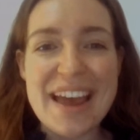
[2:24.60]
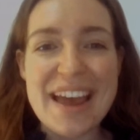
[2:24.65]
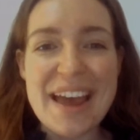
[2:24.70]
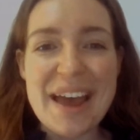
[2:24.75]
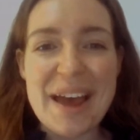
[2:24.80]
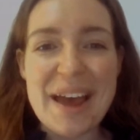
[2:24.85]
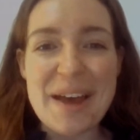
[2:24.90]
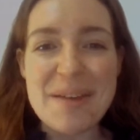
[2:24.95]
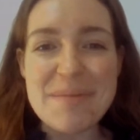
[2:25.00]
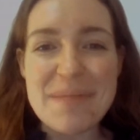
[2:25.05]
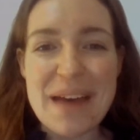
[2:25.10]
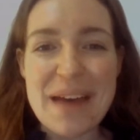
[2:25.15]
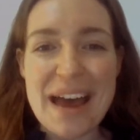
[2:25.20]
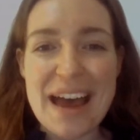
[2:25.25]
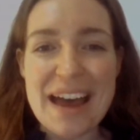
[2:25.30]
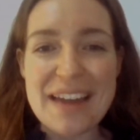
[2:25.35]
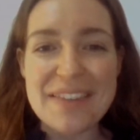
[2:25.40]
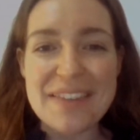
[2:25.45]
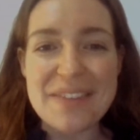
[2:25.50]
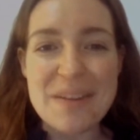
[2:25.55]
um,
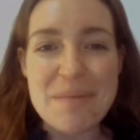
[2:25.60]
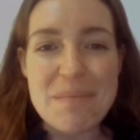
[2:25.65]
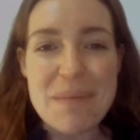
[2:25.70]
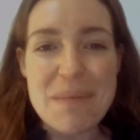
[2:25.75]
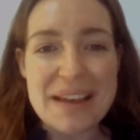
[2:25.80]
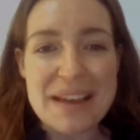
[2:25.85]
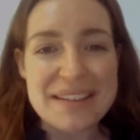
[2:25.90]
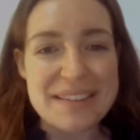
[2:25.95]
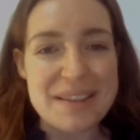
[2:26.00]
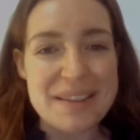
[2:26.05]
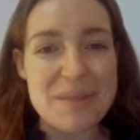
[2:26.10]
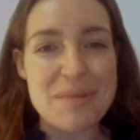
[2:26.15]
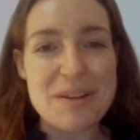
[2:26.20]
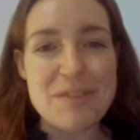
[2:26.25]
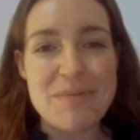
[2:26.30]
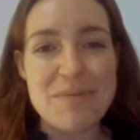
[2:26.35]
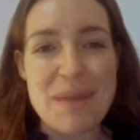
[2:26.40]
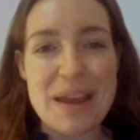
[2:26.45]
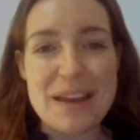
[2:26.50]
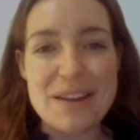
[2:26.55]
and the mess that
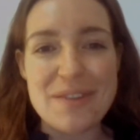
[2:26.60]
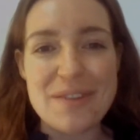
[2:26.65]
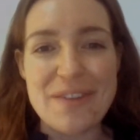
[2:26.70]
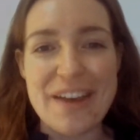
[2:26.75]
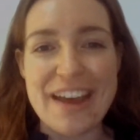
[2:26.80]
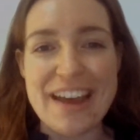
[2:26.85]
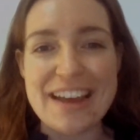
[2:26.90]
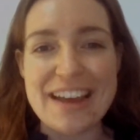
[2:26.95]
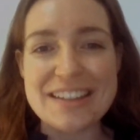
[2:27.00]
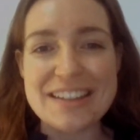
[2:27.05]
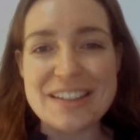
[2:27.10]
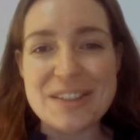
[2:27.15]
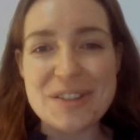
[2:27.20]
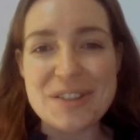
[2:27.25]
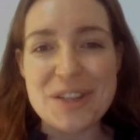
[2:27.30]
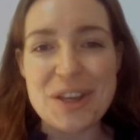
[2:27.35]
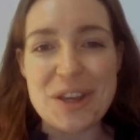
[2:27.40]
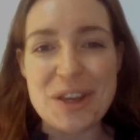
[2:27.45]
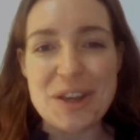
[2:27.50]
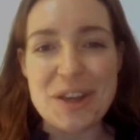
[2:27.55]
we've made of it
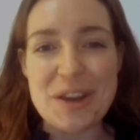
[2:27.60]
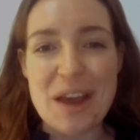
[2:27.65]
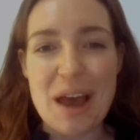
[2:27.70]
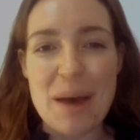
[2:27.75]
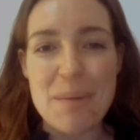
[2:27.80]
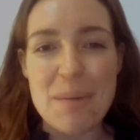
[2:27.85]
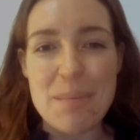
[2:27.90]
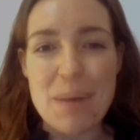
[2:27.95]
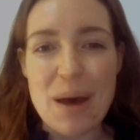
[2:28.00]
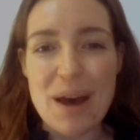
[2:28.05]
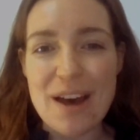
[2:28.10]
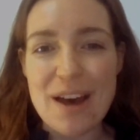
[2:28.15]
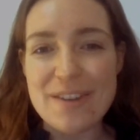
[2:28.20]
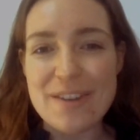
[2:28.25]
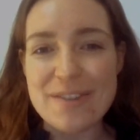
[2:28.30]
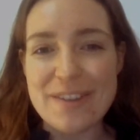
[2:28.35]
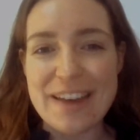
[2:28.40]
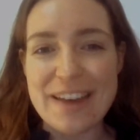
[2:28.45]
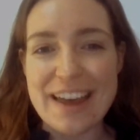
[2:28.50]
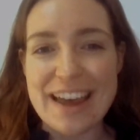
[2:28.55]
to a
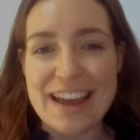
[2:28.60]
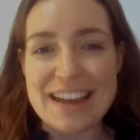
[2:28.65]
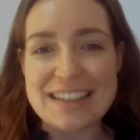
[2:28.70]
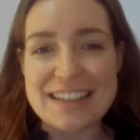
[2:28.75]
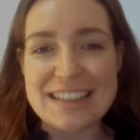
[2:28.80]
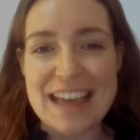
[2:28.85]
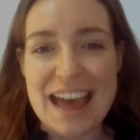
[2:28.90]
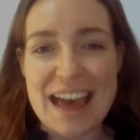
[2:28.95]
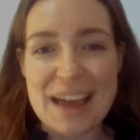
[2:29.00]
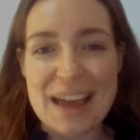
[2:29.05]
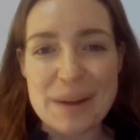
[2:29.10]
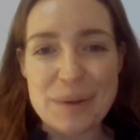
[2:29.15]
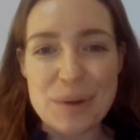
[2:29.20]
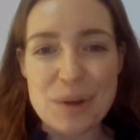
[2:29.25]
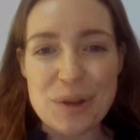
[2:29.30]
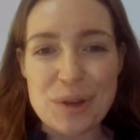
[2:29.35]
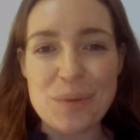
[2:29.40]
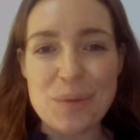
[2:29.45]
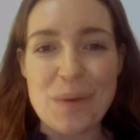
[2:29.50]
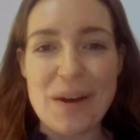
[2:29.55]
perfect and
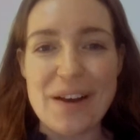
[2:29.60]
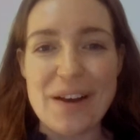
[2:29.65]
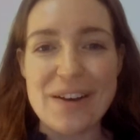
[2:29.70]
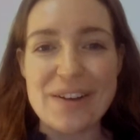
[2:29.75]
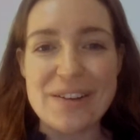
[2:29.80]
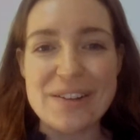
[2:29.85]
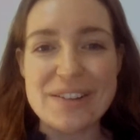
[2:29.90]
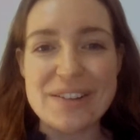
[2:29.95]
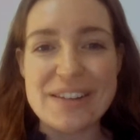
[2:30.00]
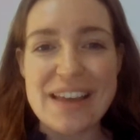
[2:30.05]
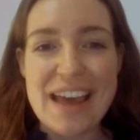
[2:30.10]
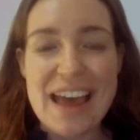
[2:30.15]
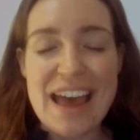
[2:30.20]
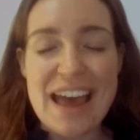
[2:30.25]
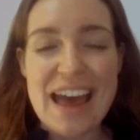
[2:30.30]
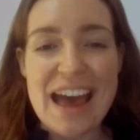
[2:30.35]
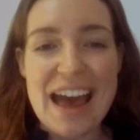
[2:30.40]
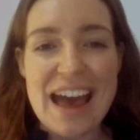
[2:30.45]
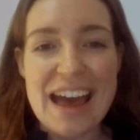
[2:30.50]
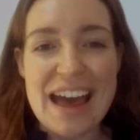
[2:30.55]
good world,
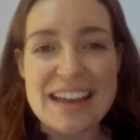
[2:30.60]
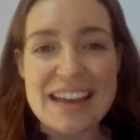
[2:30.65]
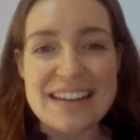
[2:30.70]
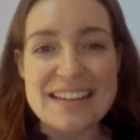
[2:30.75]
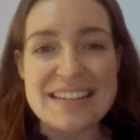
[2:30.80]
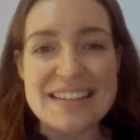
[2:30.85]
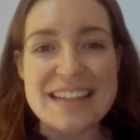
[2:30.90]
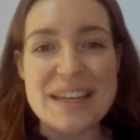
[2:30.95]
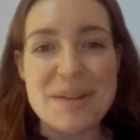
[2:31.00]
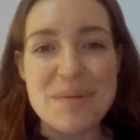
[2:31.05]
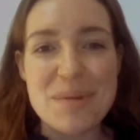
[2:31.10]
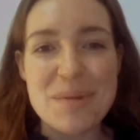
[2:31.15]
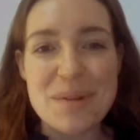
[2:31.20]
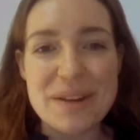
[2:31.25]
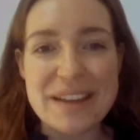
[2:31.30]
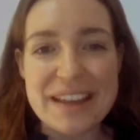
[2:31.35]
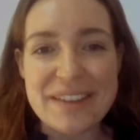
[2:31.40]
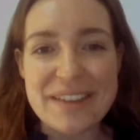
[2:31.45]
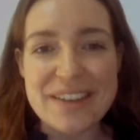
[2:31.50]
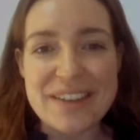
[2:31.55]
and he will
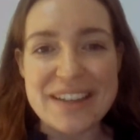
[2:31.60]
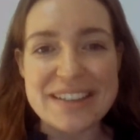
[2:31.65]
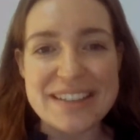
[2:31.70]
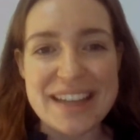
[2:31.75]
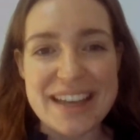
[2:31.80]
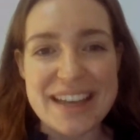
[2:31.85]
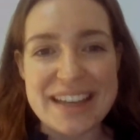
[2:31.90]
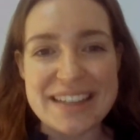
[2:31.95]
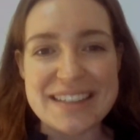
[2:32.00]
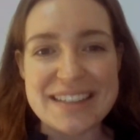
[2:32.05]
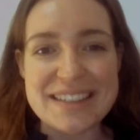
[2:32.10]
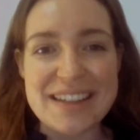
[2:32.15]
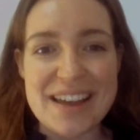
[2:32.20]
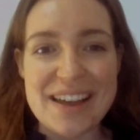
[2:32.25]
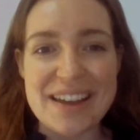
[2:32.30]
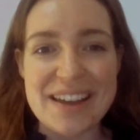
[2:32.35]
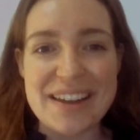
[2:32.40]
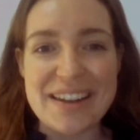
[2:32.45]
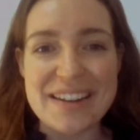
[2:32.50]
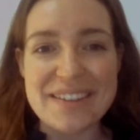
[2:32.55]
give it to his
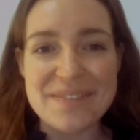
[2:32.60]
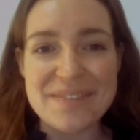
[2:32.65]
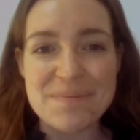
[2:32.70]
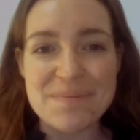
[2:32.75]
son.